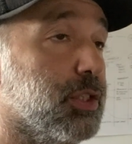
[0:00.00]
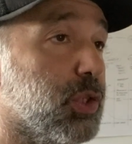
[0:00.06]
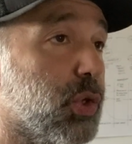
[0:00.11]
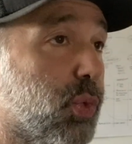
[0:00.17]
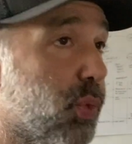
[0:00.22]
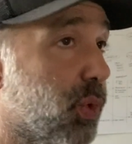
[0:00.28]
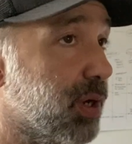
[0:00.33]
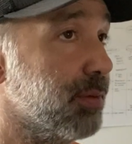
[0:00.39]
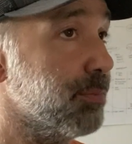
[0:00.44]

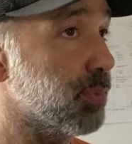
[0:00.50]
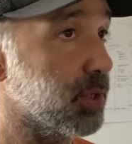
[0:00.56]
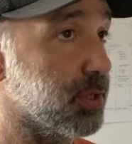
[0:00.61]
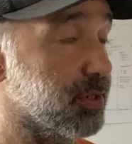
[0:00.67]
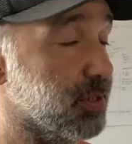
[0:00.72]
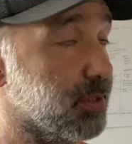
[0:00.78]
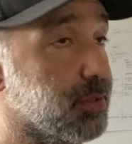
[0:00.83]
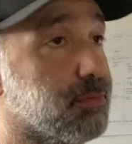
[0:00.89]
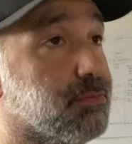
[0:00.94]
One
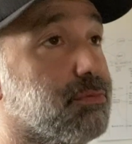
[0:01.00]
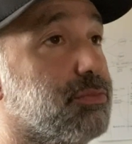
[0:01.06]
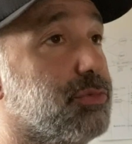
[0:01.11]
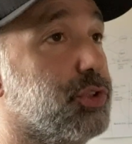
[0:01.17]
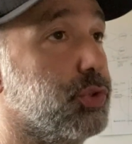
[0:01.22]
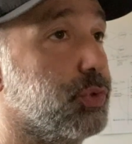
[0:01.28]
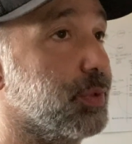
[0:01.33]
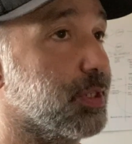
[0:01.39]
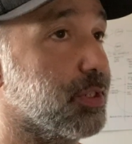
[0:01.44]
person
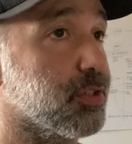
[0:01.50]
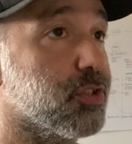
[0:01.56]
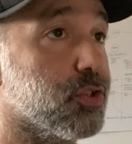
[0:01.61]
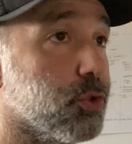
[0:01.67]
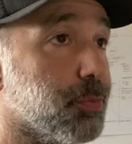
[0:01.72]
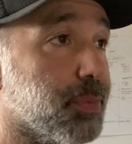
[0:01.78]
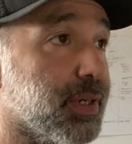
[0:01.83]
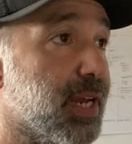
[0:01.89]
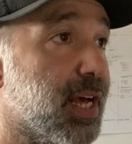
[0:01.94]
doing
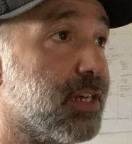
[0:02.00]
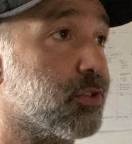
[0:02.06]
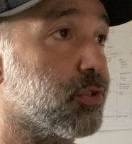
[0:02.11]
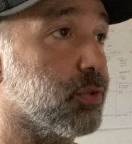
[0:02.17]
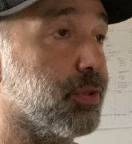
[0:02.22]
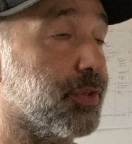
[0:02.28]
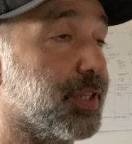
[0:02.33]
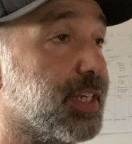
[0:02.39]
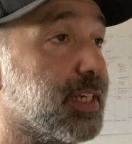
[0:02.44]

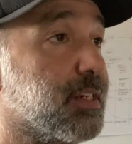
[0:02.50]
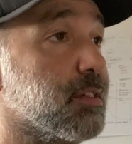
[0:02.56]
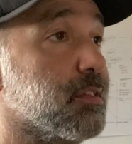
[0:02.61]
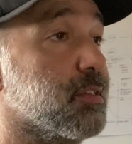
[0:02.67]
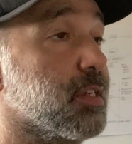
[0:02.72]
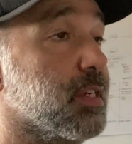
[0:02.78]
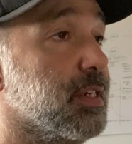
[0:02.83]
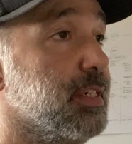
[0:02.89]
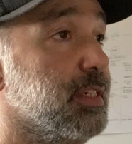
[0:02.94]
supernatural things,
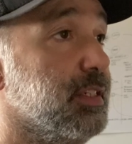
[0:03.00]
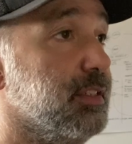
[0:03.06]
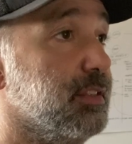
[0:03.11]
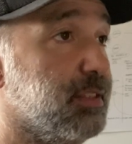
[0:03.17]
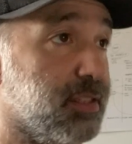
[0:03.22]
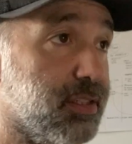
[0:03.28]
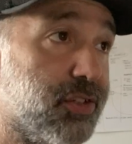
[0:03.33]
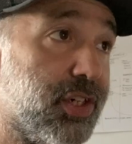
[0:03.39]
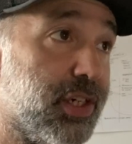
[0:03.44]

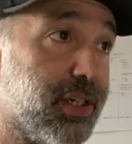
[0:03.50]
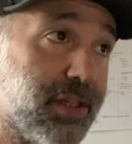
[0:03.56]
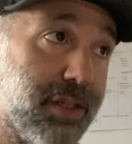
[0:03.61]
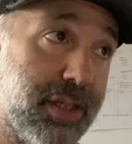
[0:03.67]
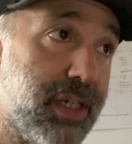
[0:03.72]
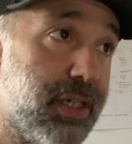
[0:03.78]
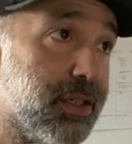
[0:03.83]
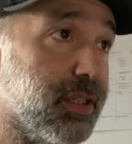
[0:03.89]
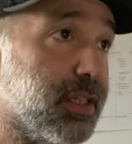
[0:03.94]
teaching
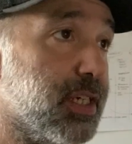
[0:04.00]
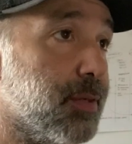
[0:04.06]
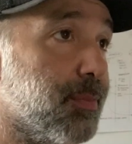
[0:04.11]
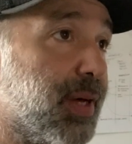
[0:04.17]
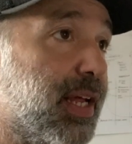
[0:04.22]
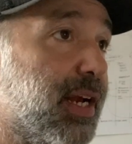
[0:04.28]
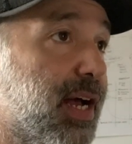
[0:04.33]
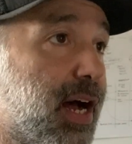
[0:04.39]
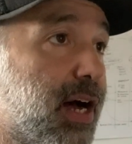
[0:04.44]
clearly
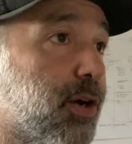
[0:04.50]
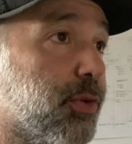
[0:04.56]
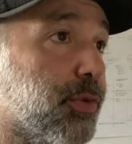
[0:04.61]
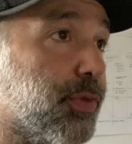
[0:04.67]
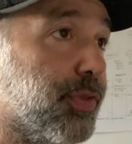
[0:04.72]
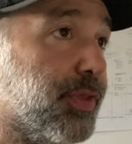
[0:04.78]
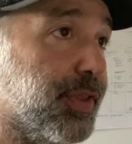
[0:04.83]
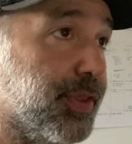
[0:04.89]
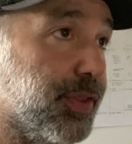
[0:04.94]
about how
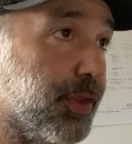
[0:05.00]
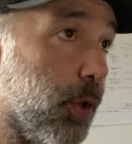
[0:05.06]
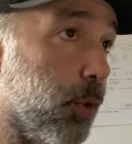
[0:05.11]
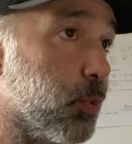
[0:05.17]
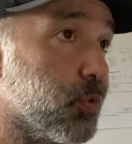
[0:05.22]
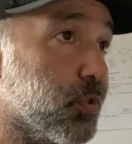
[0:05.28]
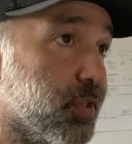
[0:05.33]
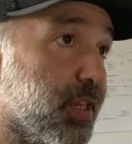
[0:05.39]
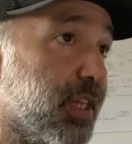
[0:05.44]

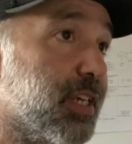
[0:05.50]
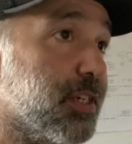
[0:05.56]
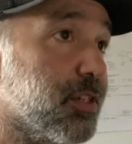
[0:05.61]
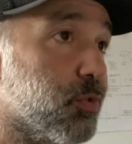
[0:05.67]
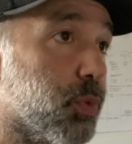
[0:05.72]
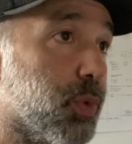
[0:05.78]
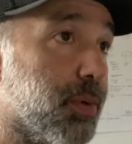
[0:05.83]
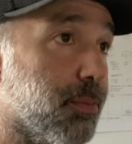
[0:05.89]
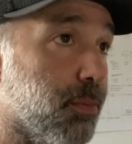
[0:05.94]
those things
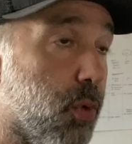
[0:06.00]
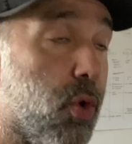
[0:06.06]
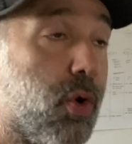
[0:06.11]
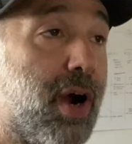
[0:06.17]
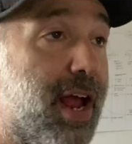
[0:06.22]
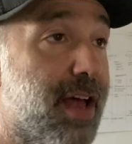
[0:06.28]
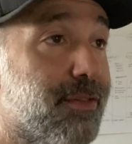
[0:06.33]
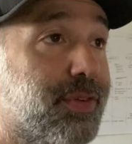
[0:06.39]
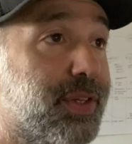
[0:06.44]
were more
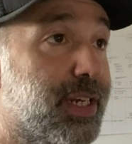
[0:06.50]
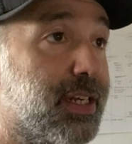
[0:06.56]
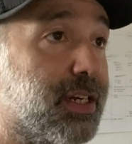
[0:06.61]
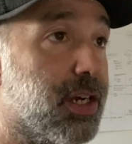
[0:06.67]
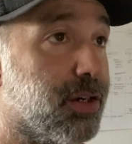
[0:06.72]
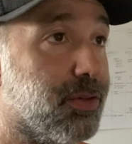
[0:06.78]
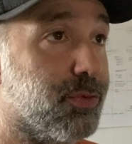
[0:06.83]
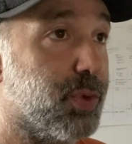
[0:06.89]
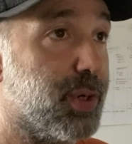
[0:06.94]
evident
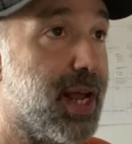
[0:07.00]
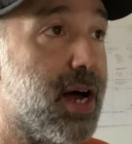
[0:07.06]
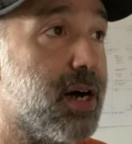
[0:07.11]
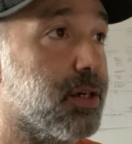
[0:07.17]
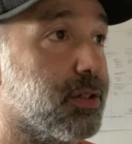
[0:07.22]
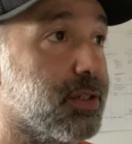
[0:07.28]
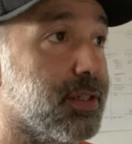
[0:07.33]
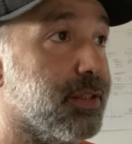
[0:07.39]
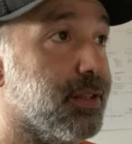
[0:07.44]
of
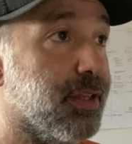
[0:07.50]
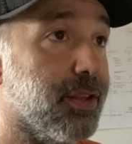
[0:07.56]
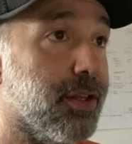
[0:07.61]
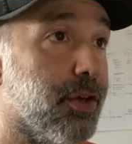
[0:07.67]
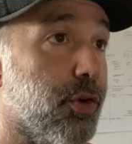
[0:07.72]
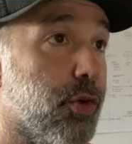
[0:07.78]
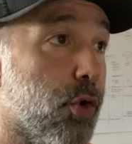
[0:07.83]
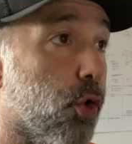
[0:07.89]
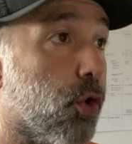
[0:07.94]
reality than the
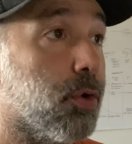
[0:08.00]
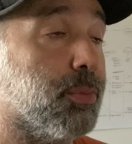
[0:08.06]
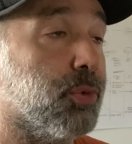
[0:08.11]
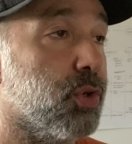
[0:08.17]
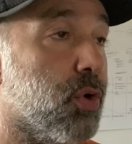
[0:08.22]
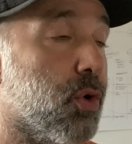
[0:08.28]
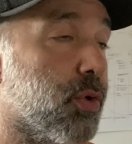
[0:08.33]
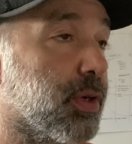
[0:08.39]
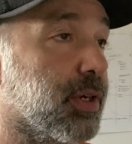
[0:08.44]

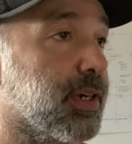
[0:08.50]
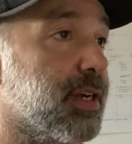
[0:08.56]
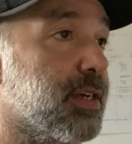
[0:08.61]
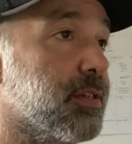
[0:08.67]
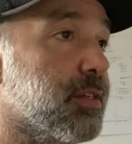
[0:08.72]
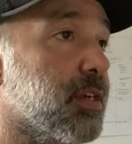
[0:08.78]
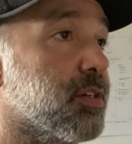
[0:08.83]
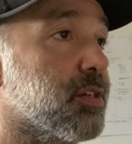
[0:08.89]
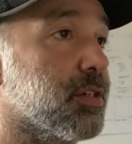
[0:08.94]
normal
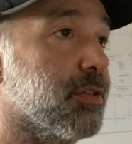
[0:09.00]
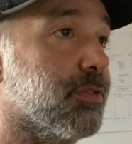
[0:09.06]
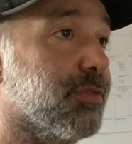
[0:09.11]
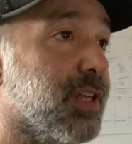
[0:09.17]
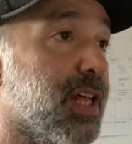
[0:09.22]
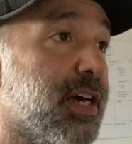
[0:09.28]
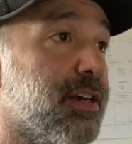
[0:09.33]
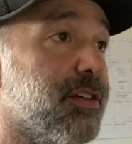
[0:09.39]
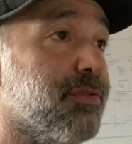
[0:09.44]
organization of
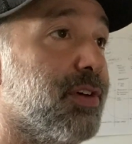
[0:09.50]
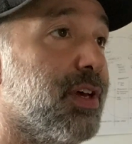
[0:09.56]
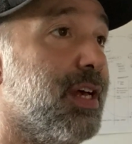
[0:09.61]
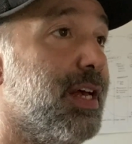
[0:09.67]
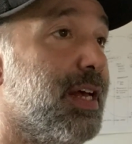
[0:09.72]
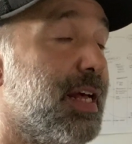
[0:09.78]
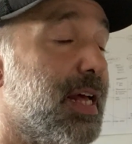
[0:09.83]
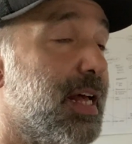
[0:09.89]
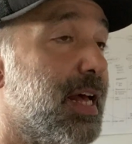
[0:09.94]
life,
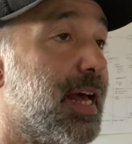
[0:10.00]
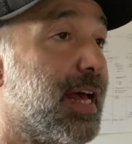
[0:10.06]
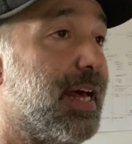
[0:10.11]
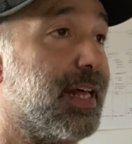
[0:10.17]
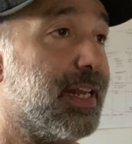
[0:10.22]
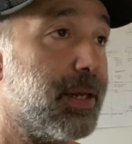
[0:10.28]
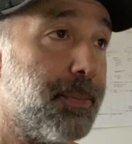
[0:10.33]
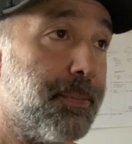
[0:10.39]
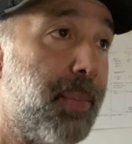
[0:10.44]

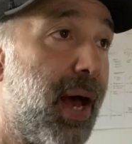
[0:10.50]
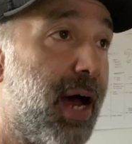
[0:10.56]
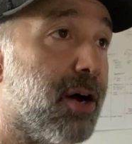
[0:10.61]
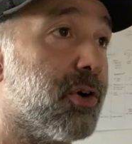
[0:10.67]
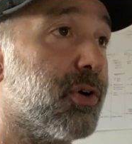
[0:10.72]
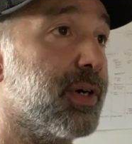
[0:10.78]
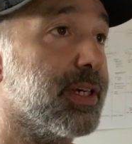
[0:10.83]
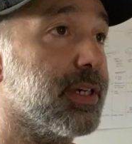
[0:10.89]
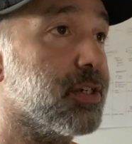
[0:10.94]
and
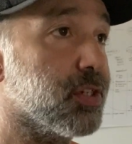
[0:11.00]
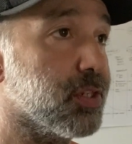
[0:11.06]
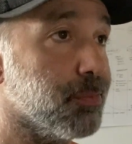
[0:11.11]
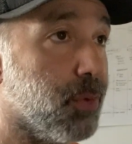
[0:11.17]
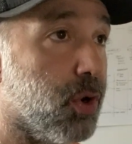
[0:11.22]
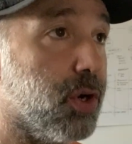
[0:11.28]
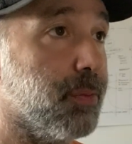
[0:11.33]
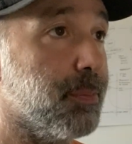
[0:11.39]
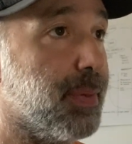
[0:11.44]
empowering a
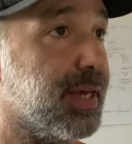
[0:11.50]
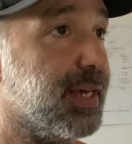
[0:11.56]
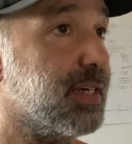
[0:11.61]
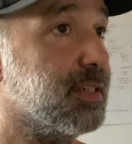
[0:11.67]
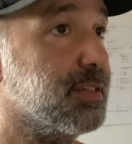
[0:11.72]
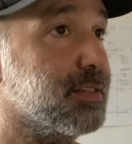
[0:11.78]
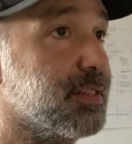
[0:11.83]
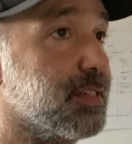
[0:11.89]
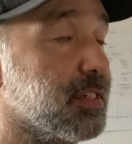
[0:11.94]
small
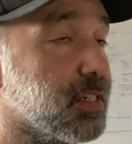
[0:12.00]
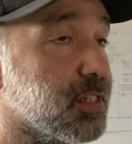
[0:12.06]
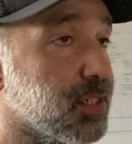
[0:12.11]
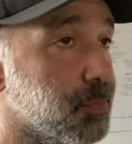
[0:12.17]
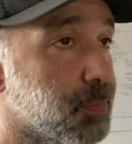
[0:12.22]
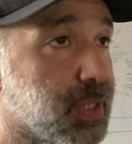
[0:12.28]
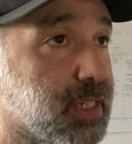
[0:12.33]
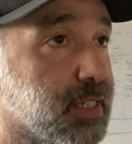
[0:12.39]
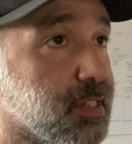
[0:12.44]
band to
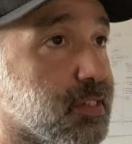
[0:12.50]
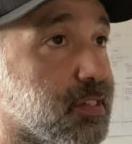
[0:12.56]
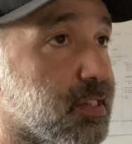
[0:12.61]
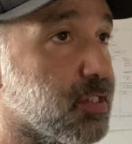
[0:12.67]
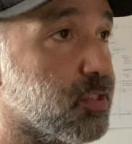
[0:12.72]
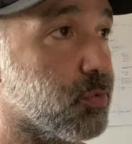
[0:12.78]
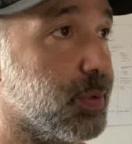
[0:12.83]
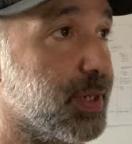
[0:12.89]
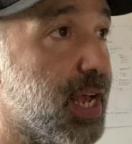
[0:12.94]
experience
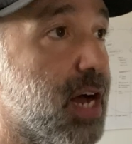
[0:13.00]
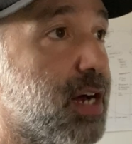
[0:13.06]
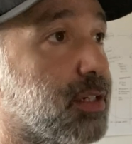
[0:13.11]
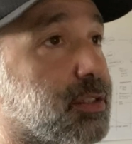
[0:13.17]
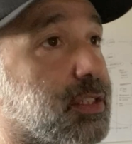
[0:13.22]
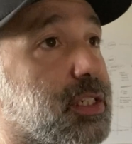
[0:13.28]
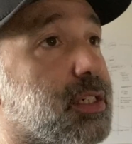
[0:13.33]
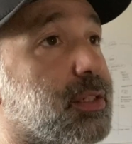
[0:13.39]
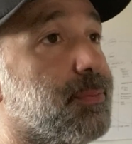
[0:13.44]
this
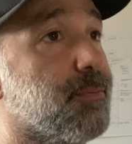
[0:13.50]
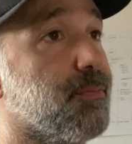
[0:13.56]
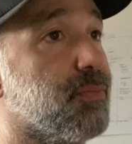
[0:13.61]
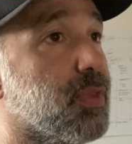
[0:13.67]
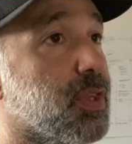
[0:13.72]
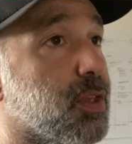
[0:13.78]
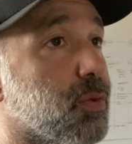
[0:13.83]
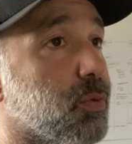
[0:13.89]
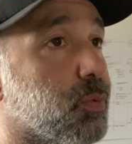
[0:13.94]
reality
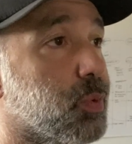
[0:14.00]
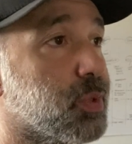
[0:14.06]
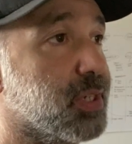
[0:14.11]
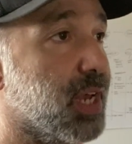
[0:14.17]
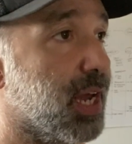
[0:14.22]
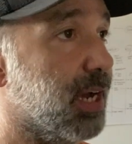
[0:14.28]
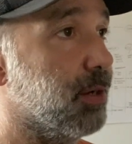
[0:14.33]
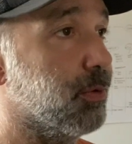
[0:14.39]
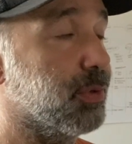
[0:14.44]
was
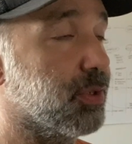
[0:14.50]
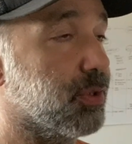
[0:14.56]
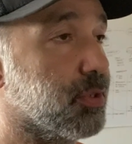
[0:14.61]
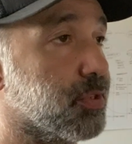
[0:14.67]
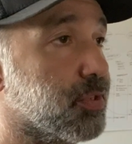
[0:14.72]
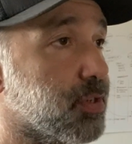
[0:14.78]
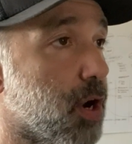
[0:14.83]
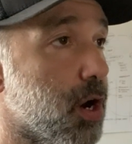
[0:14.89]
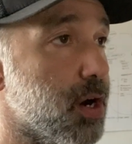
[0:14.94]
how it all
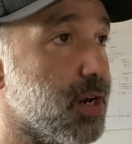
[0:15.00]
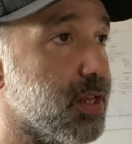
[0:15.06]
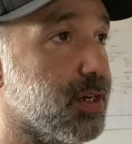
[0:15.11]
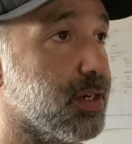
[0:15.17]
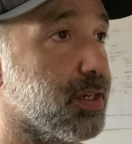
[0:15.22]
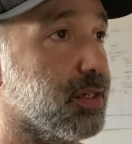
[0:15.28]
started.